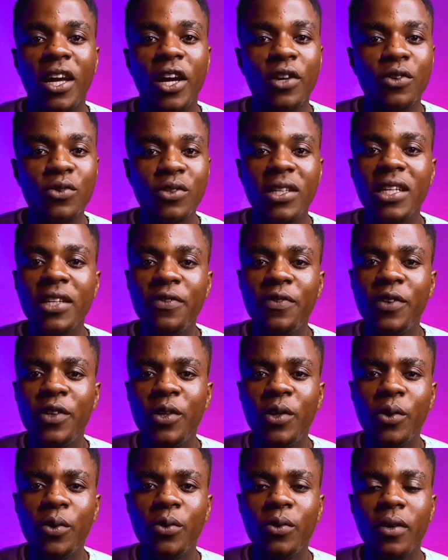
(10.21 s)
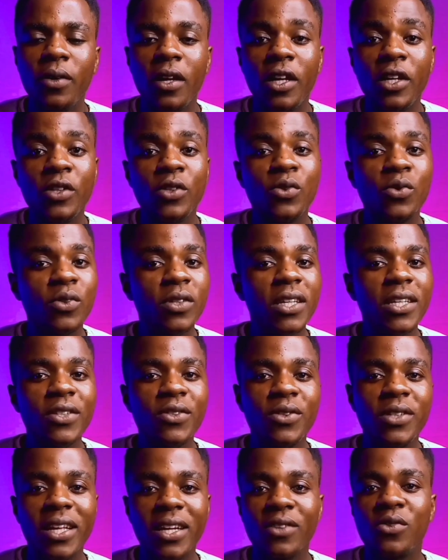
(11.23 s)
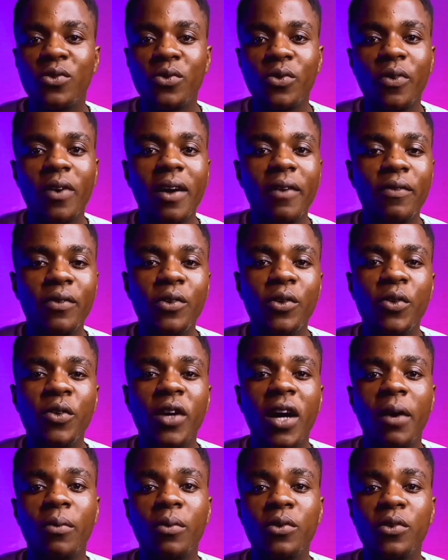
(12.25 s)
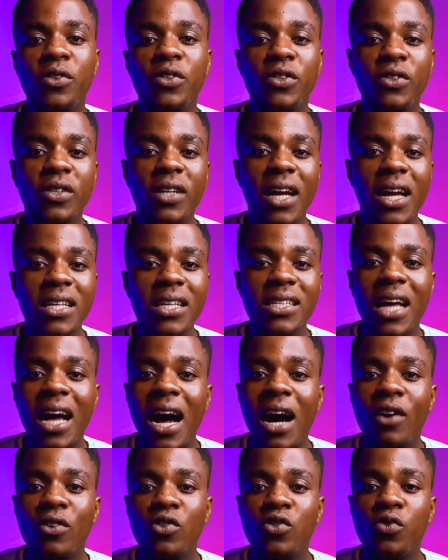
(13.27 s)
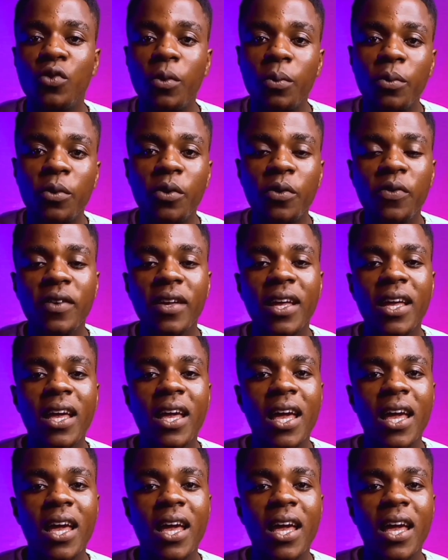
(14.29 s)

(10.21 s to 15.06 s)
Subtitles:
In today's tech tutorial video, I'm going to teach you guys how to remove